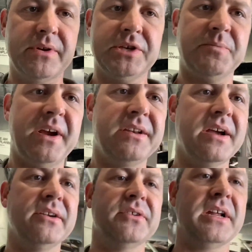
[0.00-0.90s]
you spray
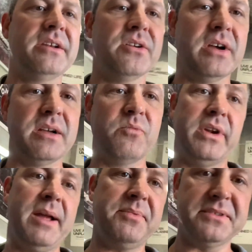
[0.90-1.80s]
deodorant under your arm,
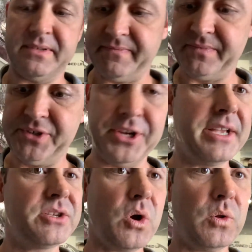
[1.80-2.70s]
what happens? She
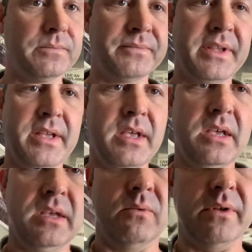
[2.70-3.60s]
gets cold.
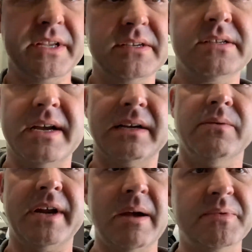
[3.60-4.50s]
Well, that's exactly
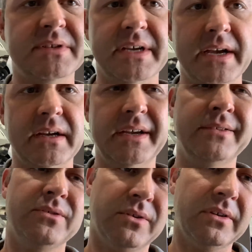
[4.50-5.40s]
what happens here,
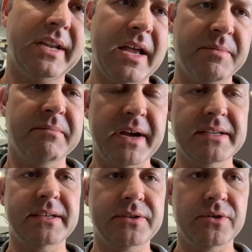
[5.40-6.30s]
in sort of layman
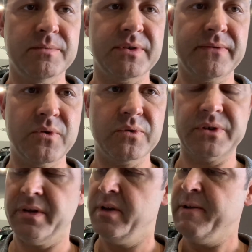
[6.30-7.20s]
basic terms, of
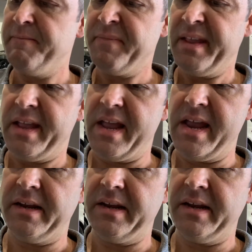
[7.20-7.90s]
course, and